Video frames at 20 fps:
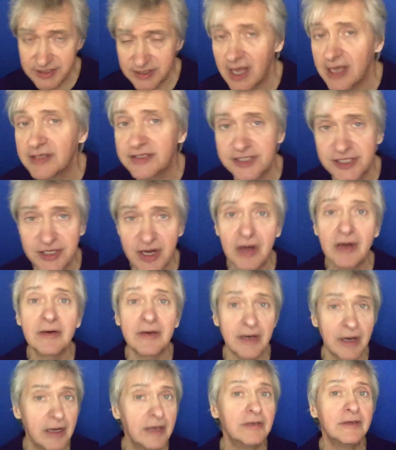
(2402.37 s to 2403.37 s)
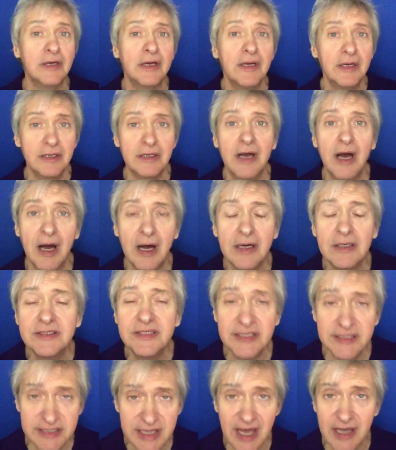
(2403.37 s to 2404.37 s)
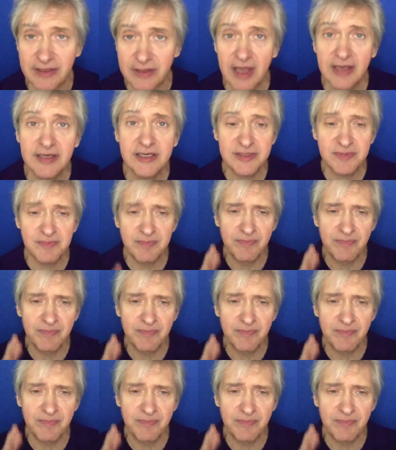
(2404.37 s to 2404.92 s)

uh, sorrow unto death. I just